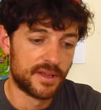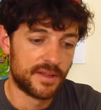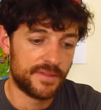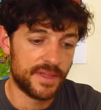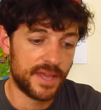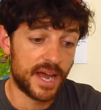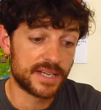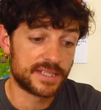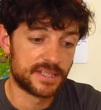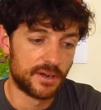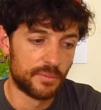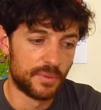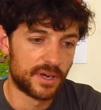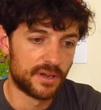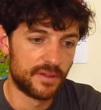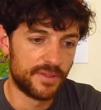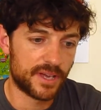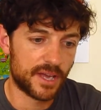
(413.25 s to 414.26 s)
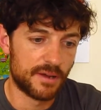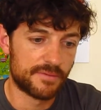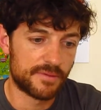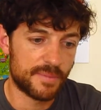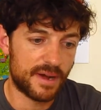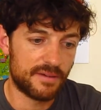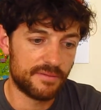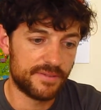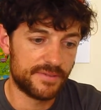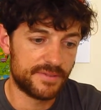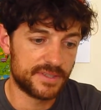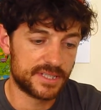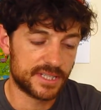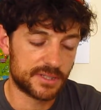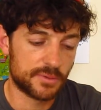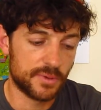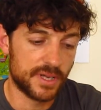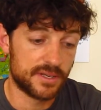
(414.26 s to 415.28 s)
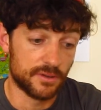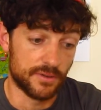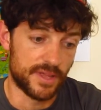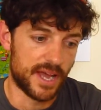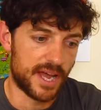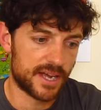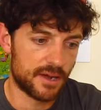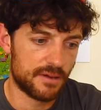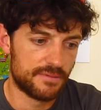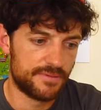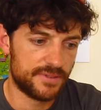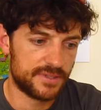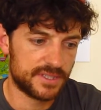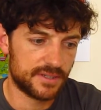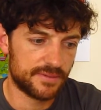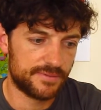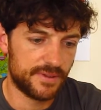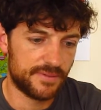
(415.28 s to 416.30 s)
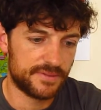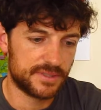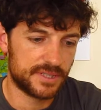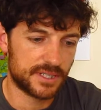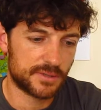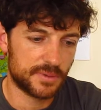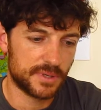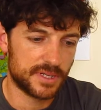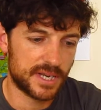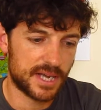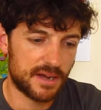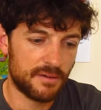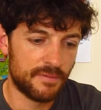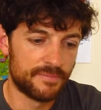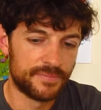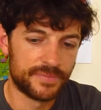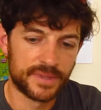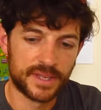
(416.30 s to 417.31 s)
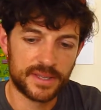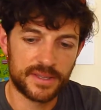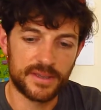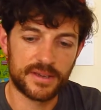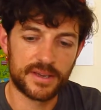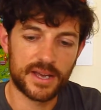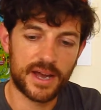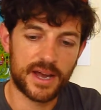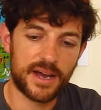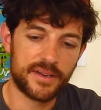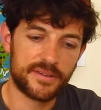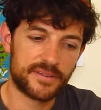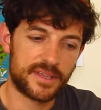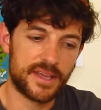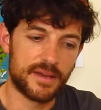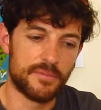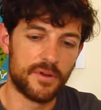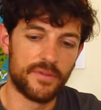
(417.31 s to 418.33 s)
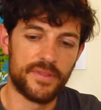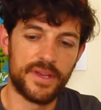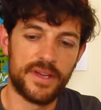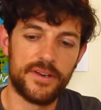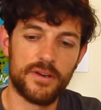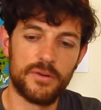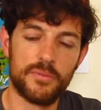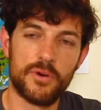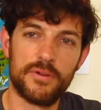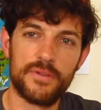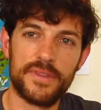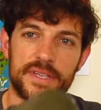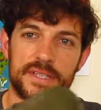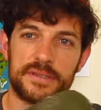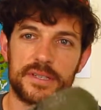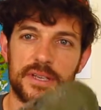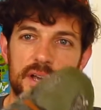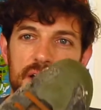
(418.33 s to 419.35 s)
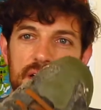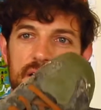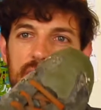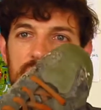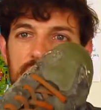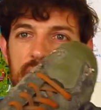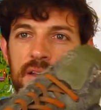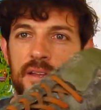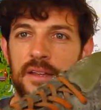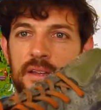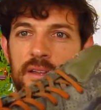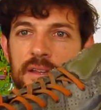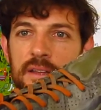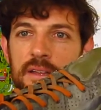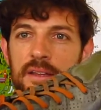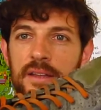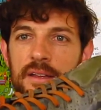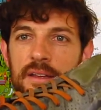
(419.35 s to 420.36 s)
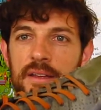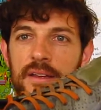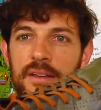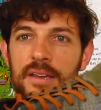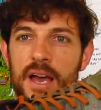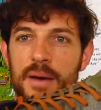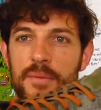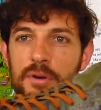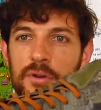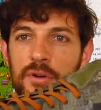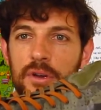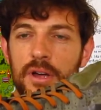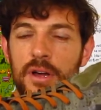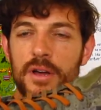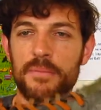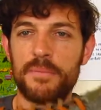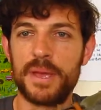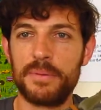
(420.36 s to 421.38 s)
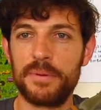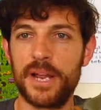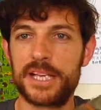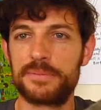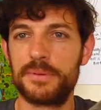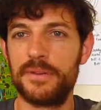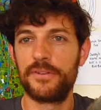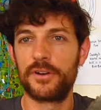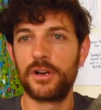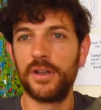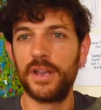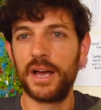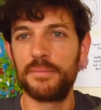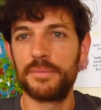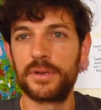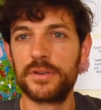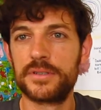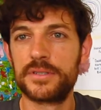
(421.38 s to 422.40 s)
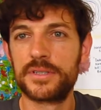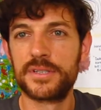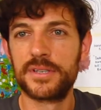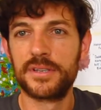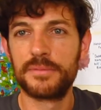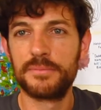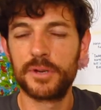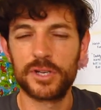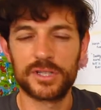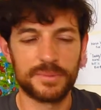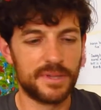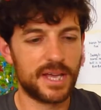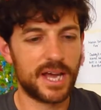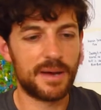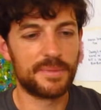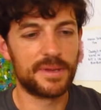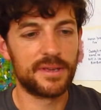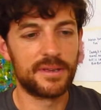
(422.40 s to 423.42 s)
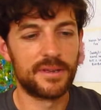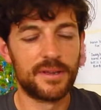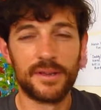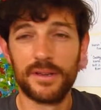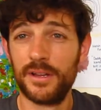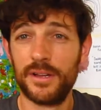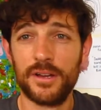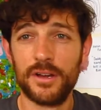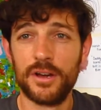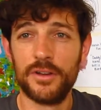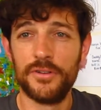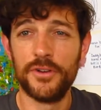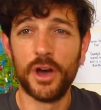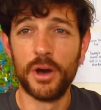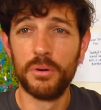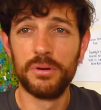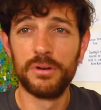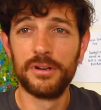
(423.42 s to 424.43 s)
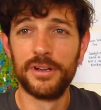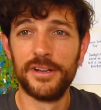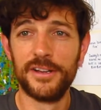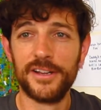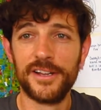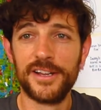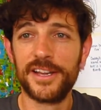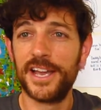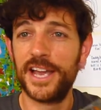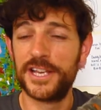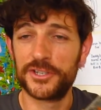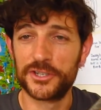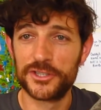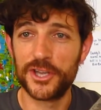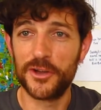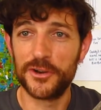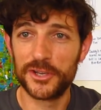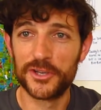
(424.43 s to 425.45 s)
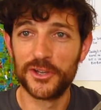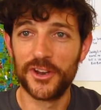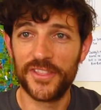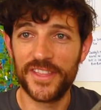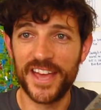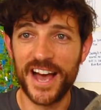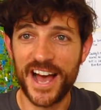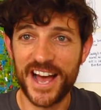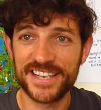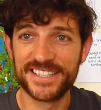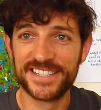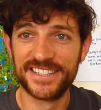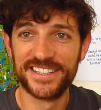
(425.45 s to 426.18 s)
They are still on Wiggle. They're going for about 56 quid, or they are going for 56 quid now. You can't get them on there no more in this camo colour. People ask me got that because I'm in the army. No, it's just the only colour they had.